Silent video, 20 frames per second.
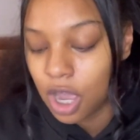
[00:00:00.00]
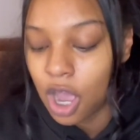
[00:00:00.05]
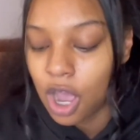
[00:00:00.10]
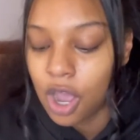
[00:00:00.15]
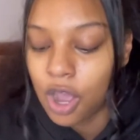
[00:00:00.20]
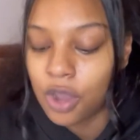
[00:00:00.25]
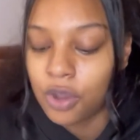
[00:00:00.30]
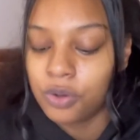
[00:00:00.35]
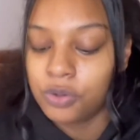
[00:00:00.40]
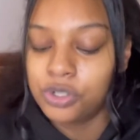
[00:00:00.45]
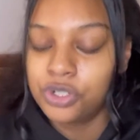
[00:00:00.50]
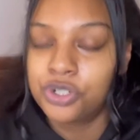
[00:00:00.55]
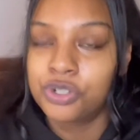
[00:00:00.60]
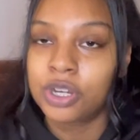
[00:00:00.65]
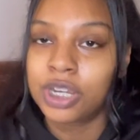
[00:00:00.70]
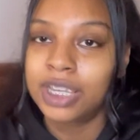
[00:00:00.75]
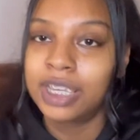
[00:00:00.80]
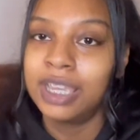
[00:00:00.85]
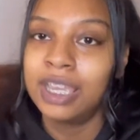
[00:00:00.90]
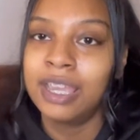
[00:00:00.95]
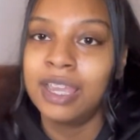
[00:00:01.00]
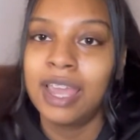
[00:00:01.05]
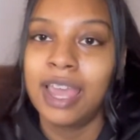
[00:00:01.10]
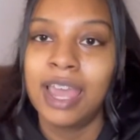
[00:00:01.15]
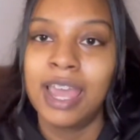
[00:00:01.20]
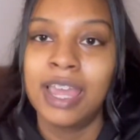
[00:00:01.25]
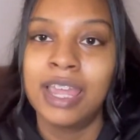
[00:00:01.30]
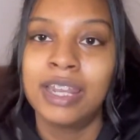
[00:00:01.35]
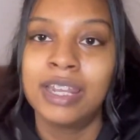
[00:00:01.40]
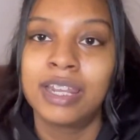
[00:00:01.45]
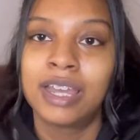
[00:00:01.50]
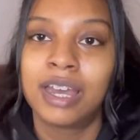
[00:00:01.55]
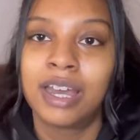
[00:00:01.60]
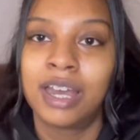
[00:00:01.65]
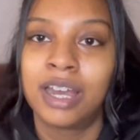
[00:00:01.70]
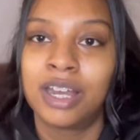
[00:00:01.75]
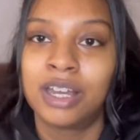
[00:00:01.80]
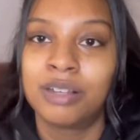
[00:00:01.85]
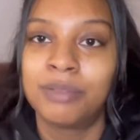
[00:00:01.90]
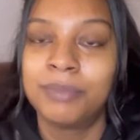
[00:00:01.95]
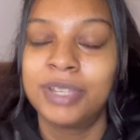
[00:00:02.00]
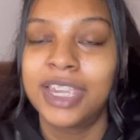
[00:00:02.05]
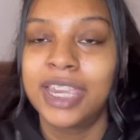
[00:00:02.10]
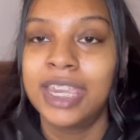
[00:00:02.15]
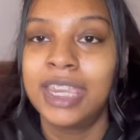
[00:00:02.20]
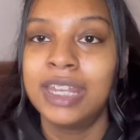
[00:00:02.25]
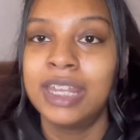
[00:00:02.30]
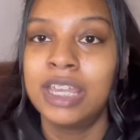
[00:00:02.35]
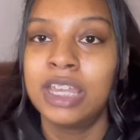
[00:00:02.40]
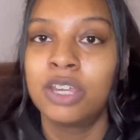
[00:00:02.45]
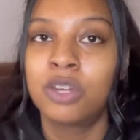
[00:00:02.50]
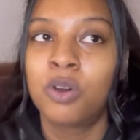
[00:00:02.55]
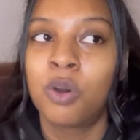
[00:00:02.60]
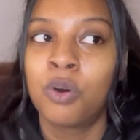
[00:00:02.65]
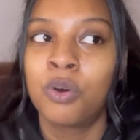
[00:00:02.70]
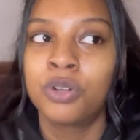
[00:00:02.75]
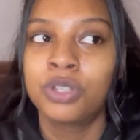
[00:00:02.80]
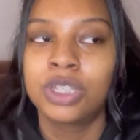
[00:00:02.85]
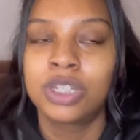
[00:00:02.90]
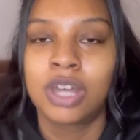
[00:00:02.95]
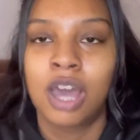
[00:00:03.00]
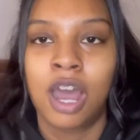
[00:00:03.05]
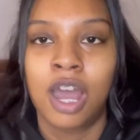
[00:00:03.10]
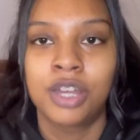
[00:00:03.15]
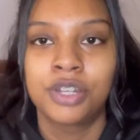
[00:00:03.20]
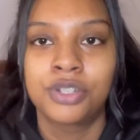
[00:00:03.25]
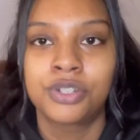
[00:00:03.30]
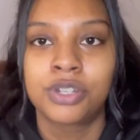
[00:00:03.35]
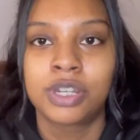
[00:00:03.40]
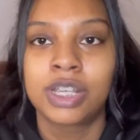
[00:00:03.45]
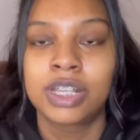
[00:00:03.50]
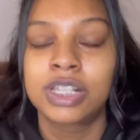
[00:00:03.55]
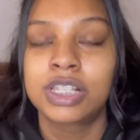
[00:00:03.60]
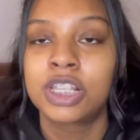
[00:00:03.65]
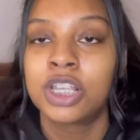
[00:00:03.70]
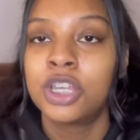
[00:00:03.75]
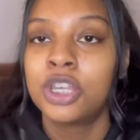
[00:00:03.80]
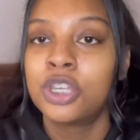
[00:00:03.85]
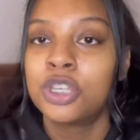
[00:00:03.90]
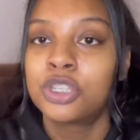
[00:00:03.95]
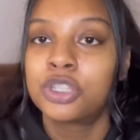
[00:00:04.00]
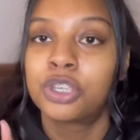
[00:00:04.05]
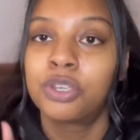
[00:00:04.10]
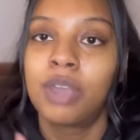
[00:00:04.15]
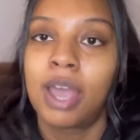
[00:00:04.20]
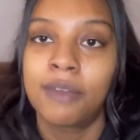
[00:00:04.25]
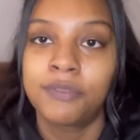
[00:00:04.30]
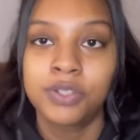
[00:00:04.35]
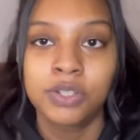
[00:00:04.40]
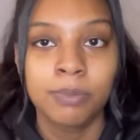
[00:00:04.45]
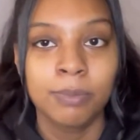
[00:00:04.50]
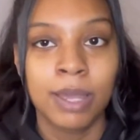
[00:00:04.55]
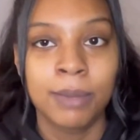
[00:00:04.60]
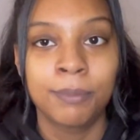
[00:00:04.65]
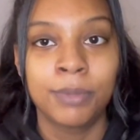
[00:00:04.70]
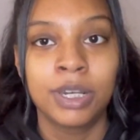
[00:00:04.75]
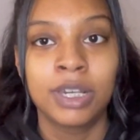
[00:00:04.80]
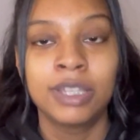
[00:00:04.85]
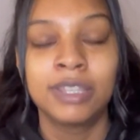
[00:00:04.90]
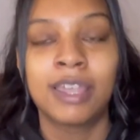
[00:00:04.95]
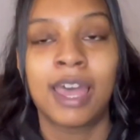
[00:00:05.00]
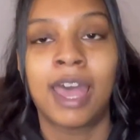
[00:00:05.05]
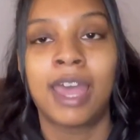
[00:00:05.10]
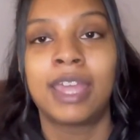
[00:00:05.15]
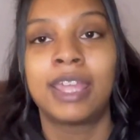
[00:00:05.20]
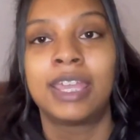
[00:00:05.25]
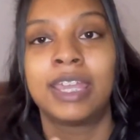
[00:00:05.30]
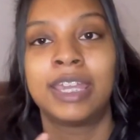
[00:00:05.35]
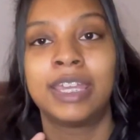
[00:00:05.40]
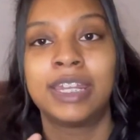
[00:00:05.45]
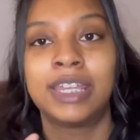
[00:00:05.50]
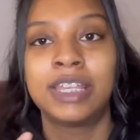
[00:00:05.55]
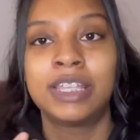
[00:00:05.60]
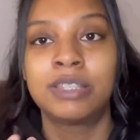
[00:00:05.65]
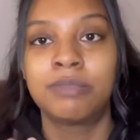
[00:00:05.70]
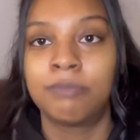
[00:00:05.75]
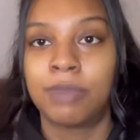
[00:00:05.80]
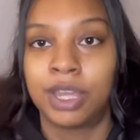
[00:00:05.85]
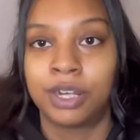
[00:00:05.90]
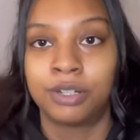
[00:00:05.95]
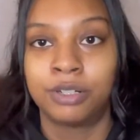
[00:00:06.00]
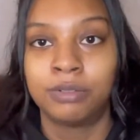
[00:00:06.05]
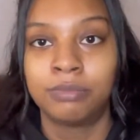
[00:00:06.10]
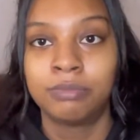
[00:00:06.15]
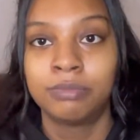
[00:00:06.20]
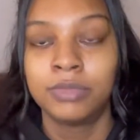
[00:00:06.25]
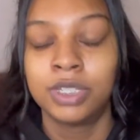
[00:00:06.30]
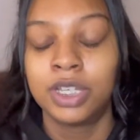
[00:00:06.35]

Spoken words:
Oh, drinking and eating cold and hot drinks. So you have to remember that it is metal.